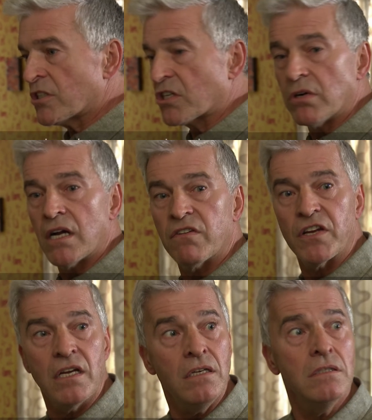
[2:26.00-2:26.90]
I want you out of
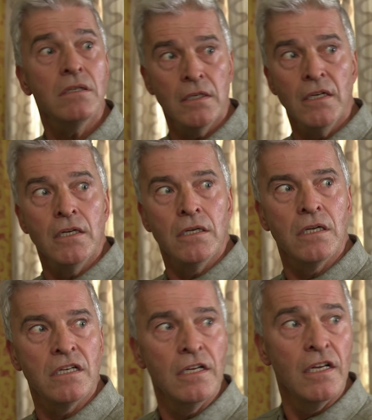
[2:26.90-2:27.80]

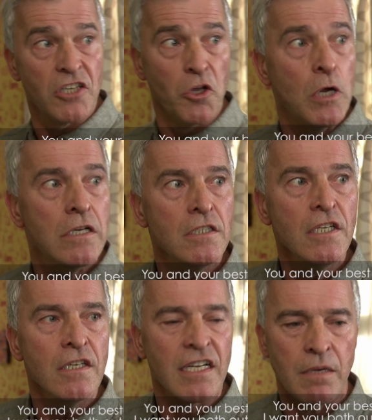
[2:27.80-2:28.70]
here. You
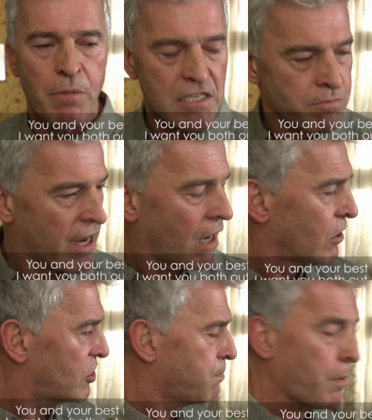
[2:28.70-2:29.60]
and your best mate, I
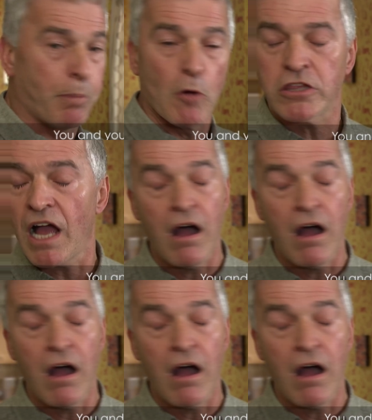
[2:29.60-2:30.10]
want you both